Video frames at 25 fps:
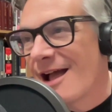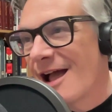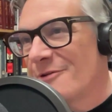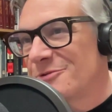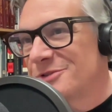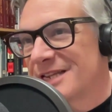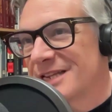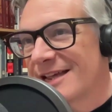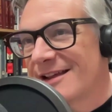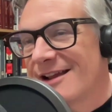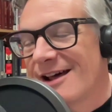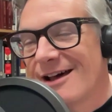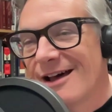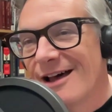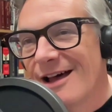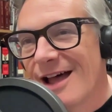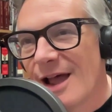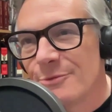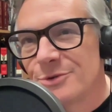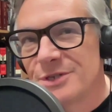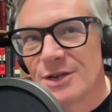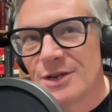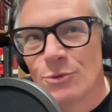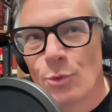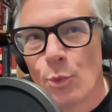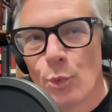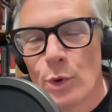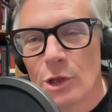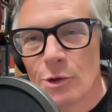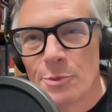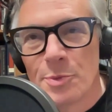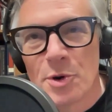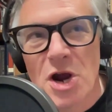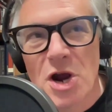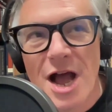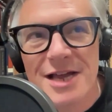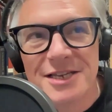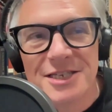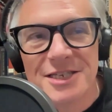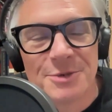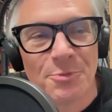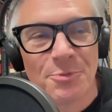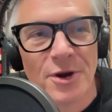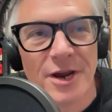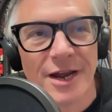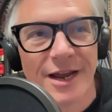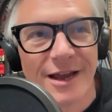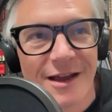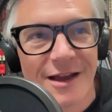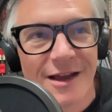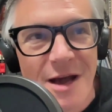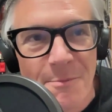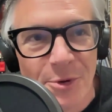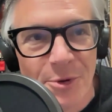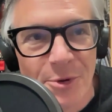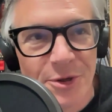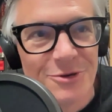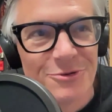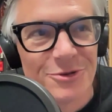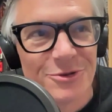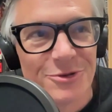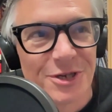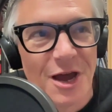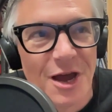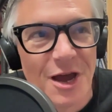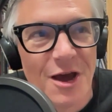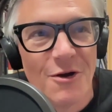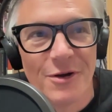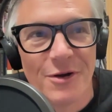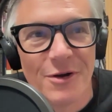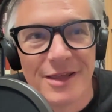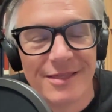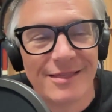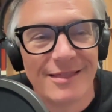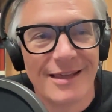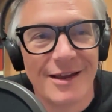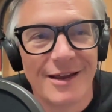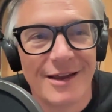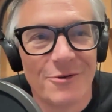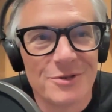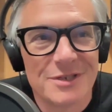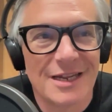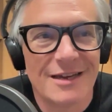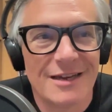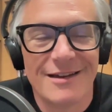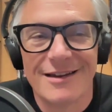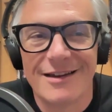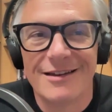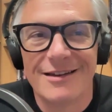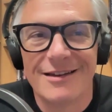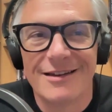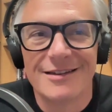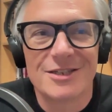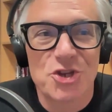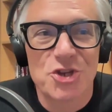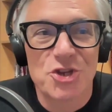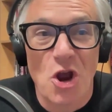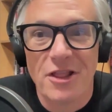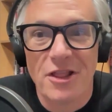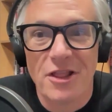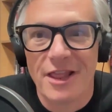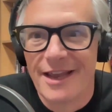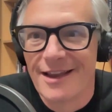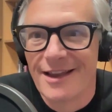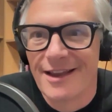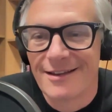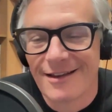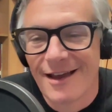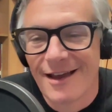was at Wilbur Hot Spring a couple years ago, and there was a Starlink